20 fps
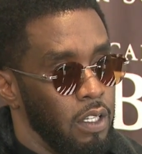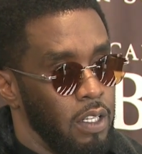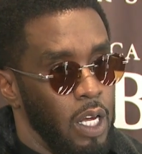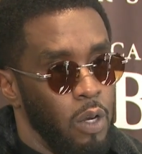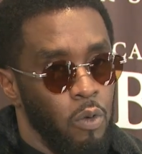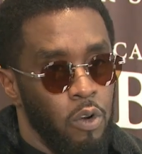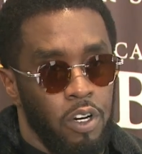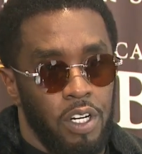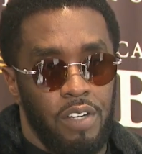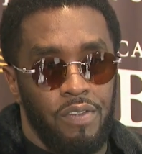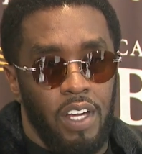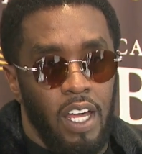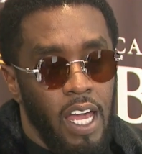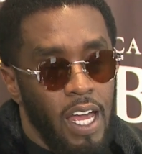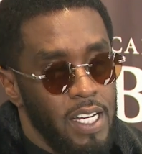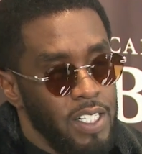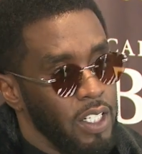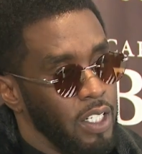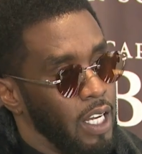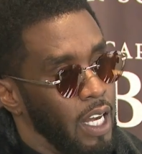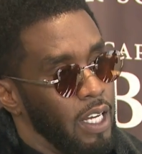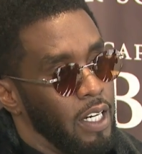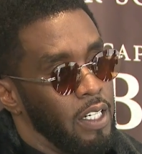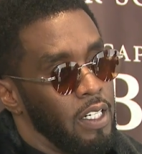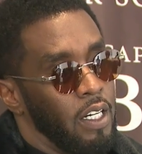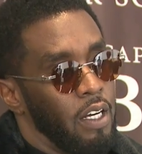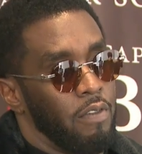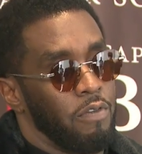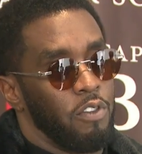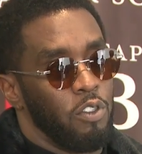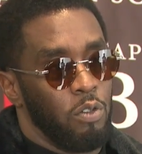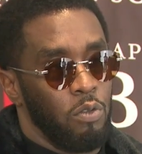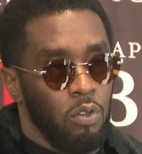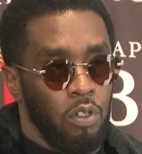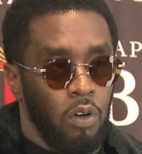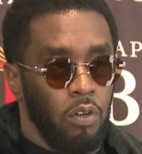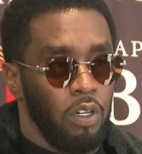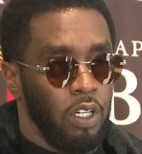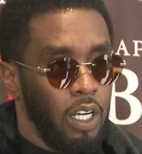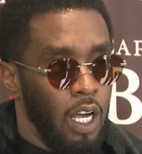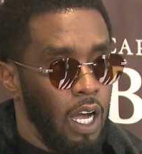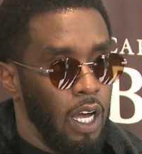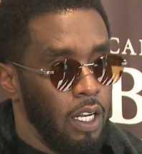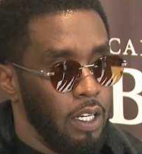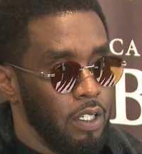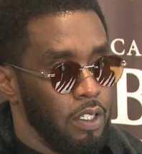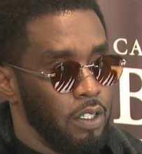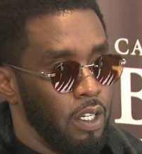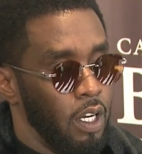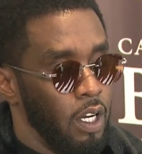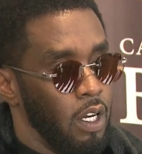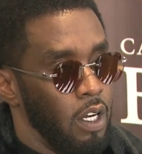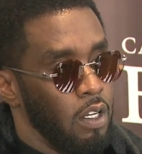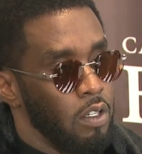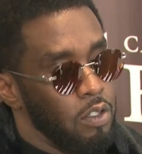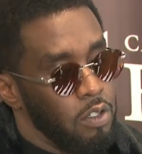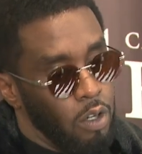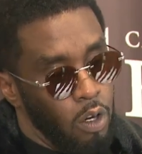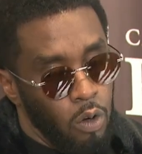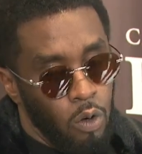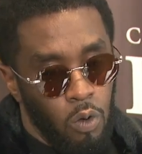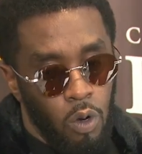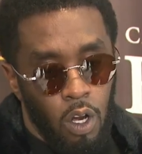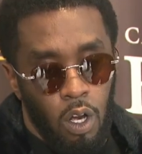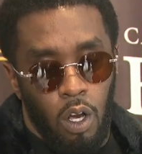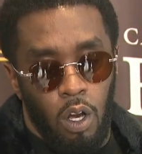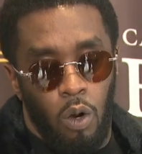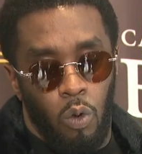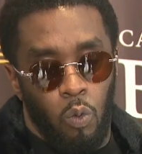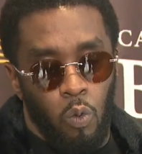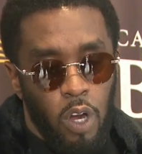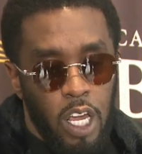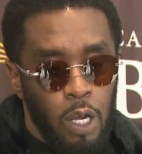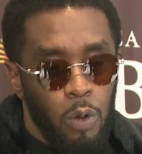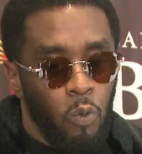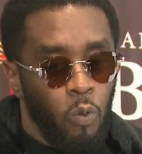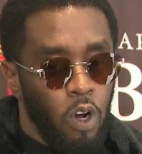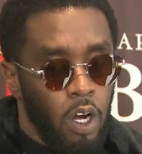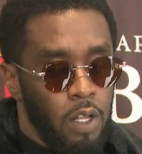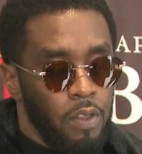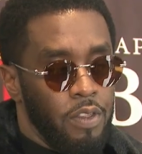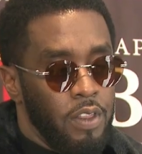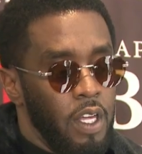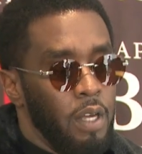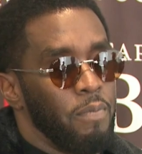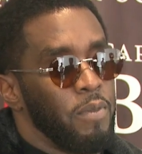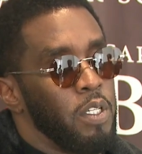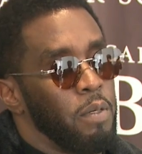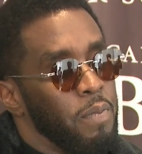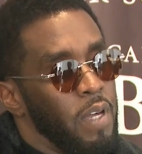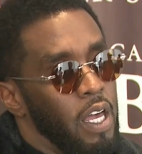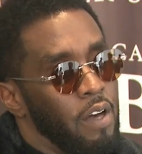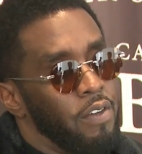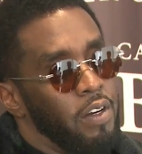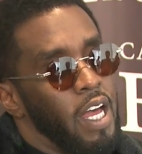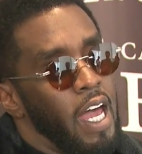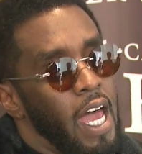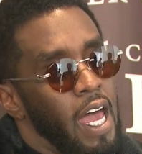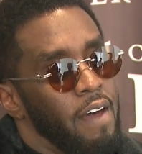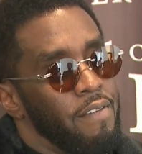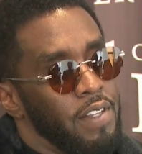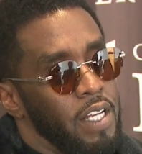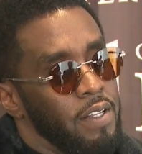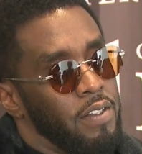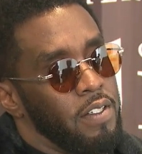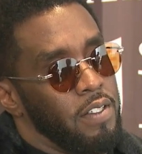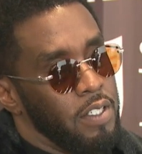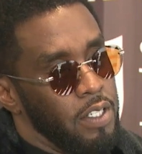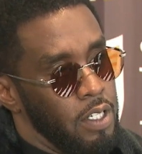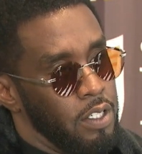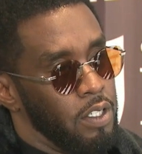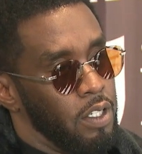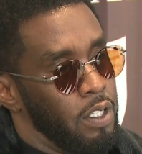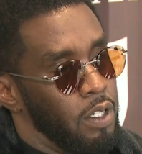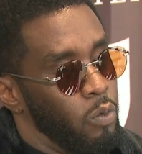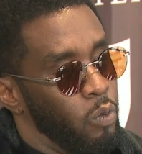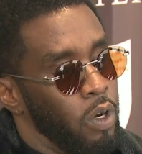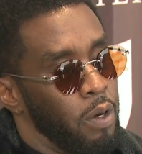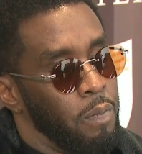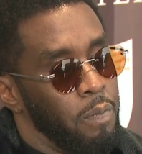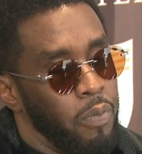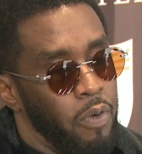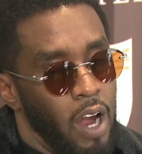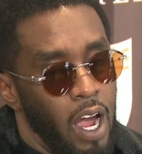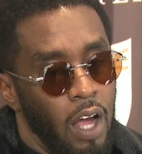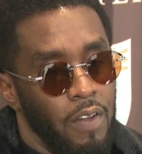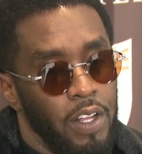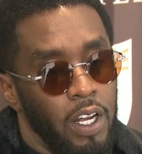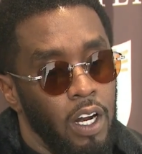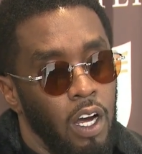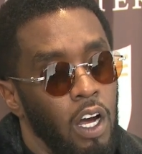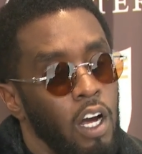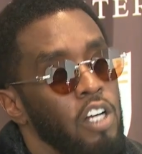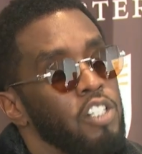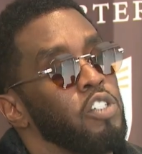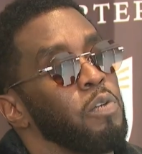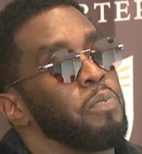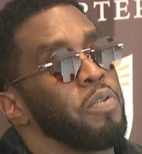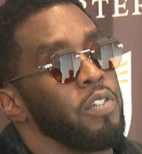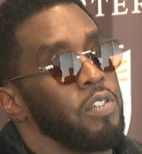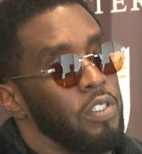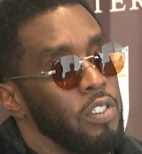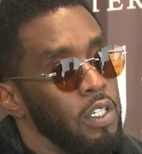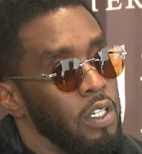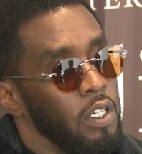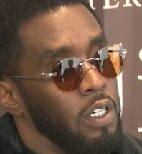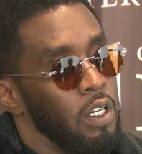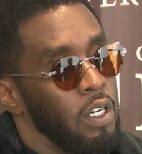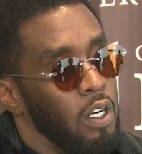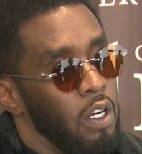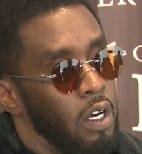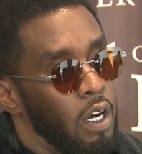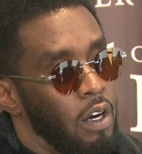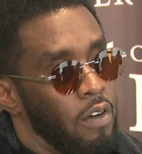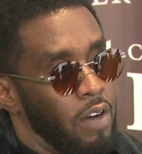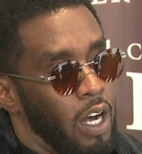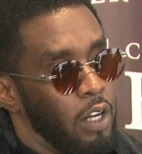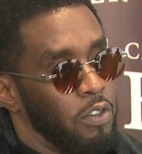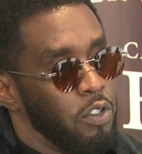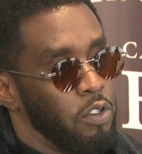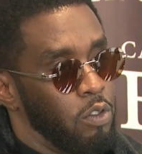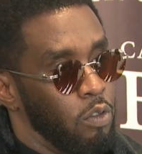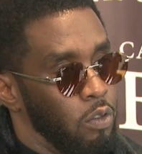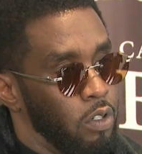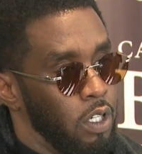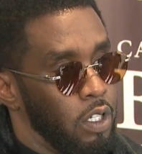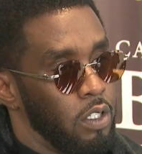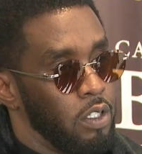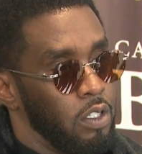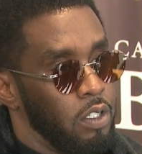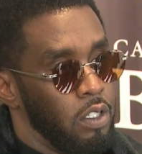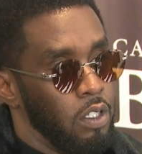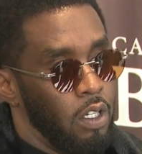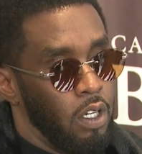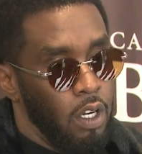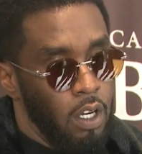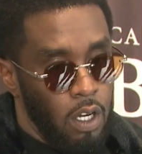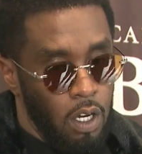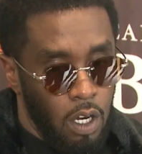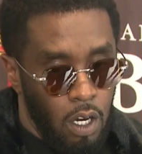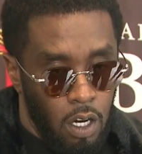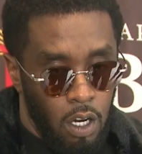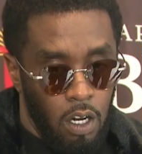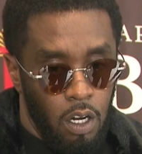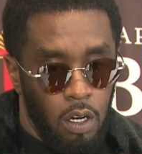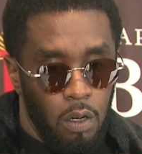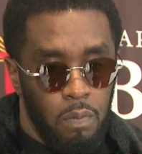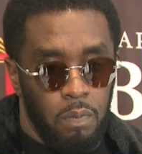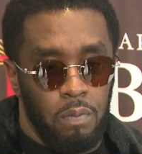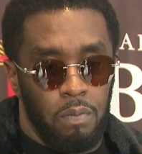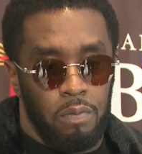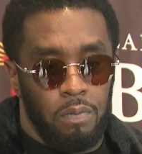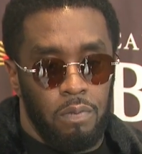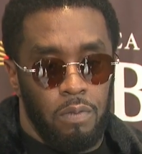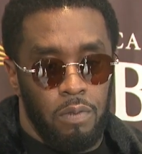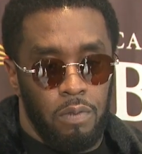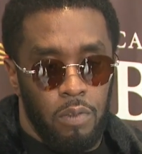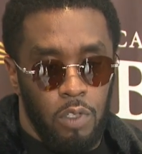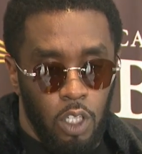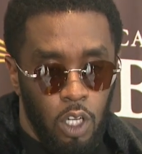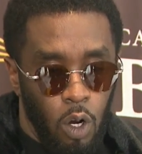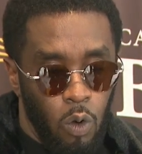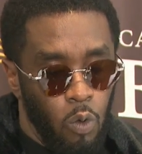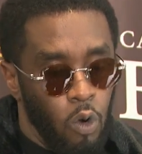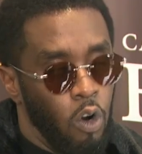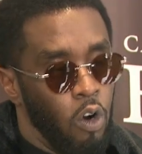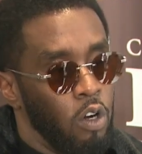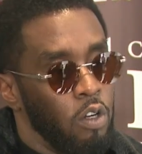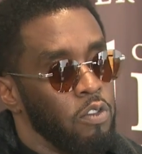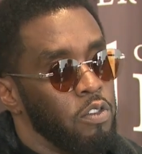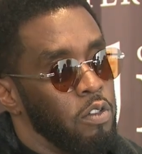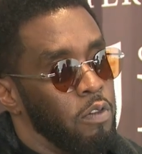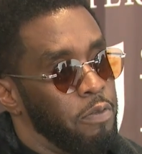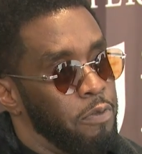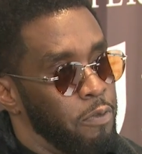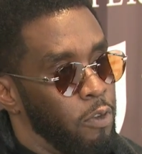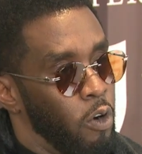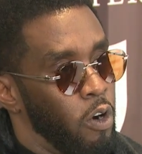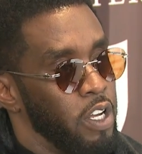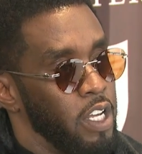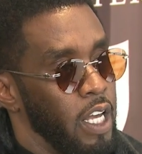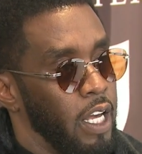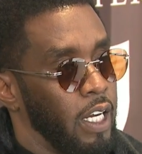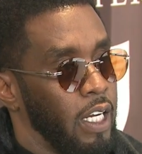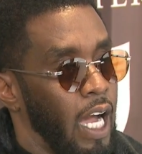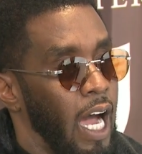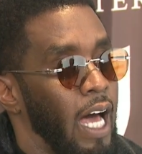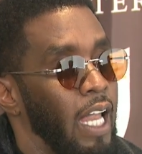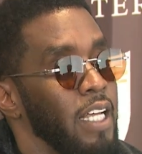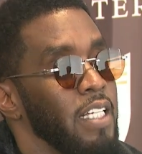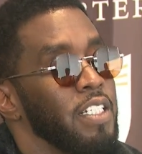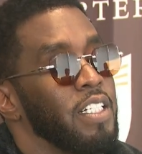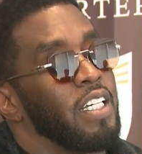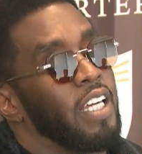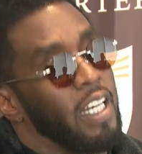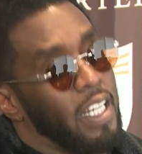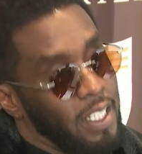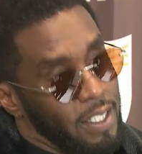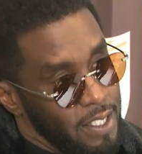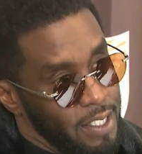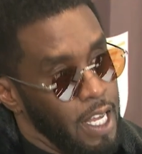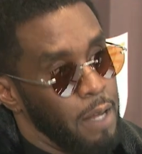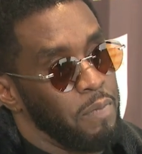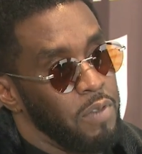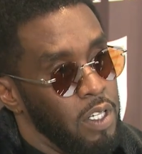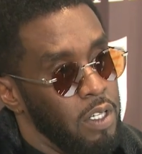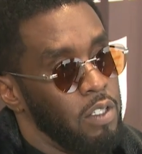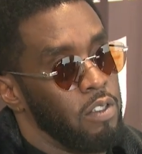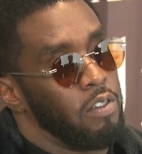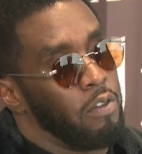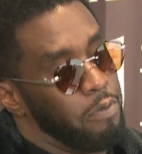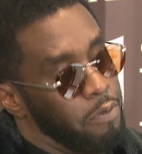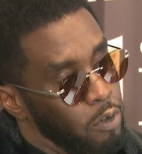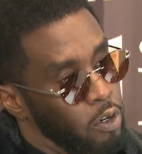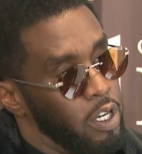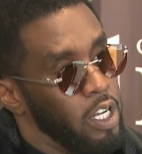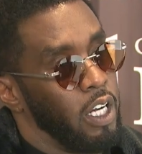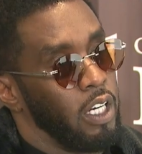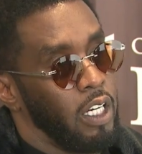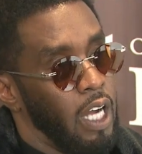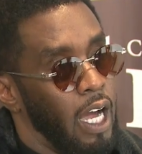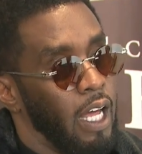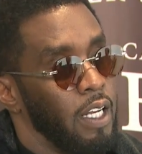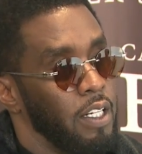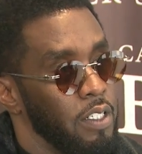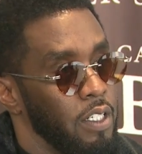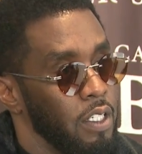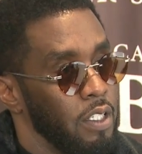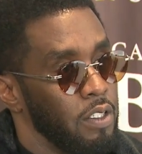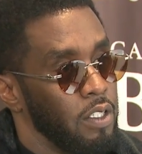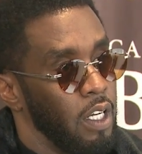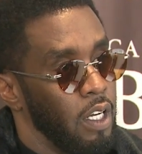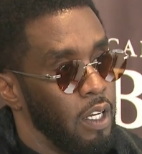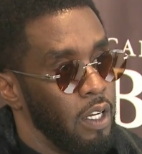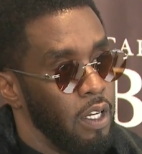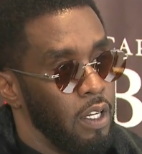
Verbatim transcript: They weren't even educated enough to go to college. So we want them to be able to have that decision. And we're proud that 100% of our students um, go on to four-year college, get accepted to four-year colleges.